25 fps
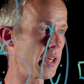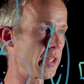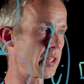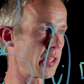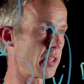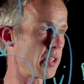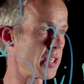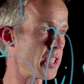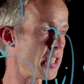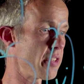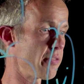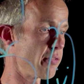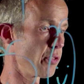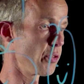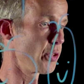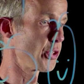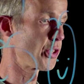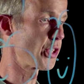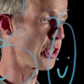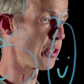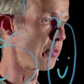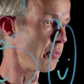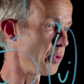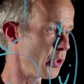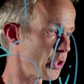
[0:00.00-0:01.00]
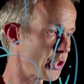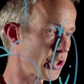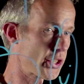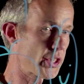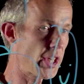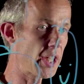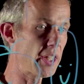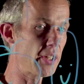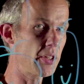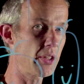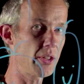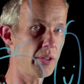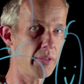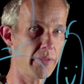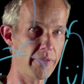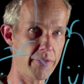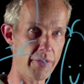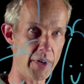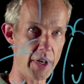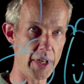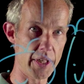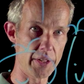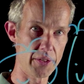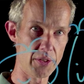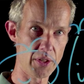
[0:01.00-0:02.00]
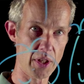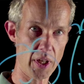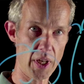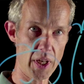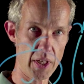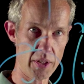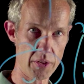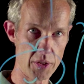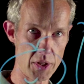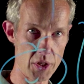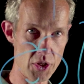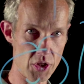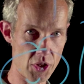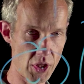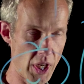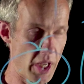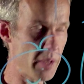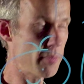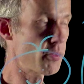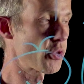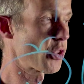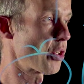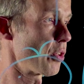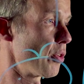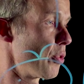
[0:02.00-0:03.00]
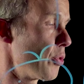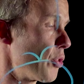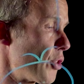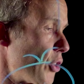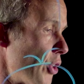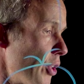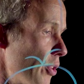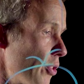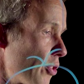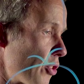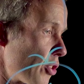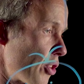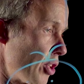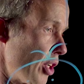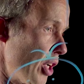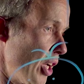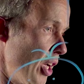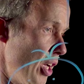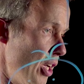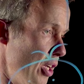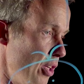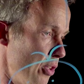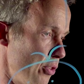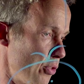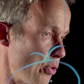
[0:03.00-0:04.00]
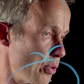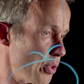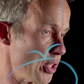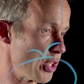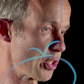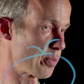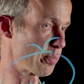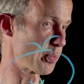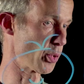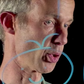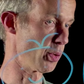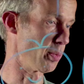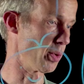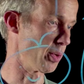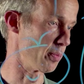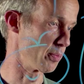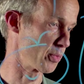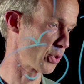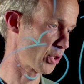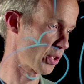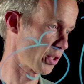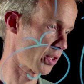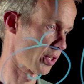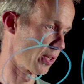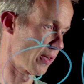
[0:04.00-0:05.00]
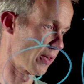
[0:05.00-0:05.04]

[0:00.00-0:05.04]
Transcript: whether evolution will still find the same solutions to these problems.